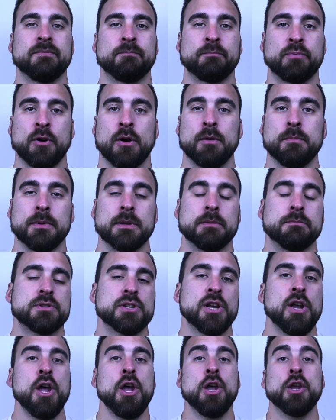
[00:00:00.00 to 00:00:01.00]
of
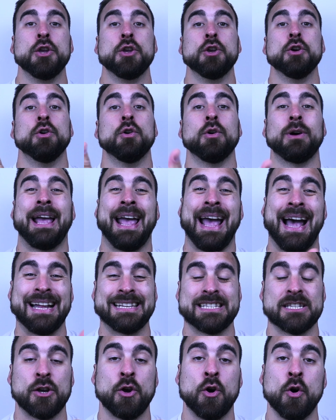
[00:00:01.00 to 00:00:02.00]
problems. Your
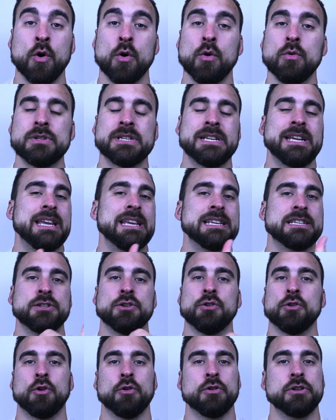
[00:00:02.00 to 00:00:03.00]
cat's coat is
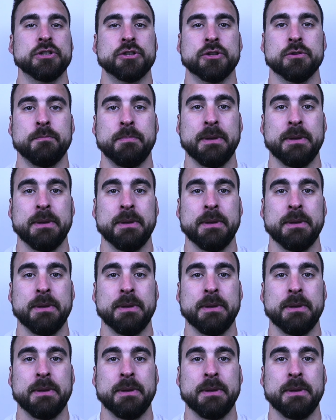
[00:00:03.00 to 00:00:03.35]
not going to